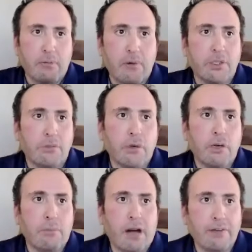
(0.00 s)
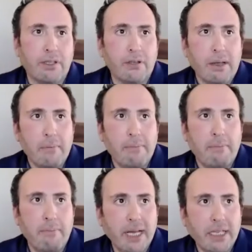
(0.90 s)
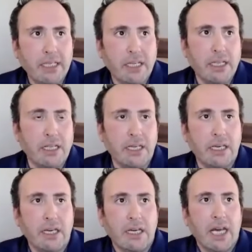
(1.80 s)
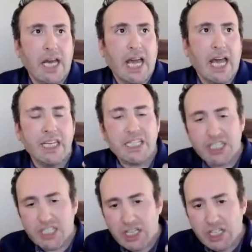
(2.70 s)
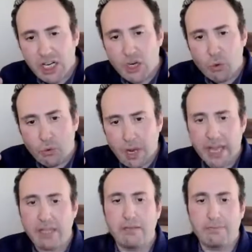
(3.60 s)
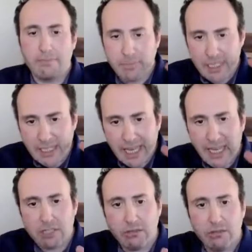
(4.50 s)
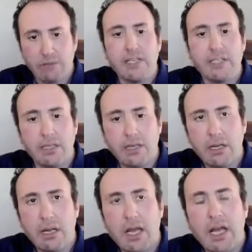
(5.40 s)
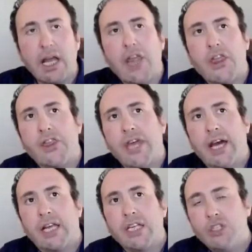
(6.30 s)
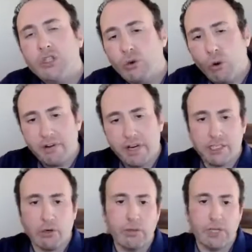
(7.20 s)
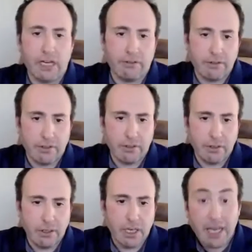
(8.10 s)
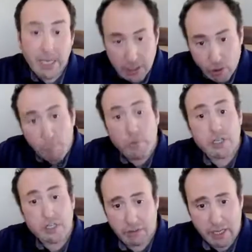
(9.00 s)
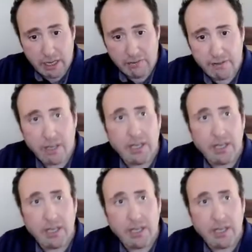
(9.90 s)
Because Warren Buffett basically had a, such a great dedication to investing that it took over his whole life, his whole personal life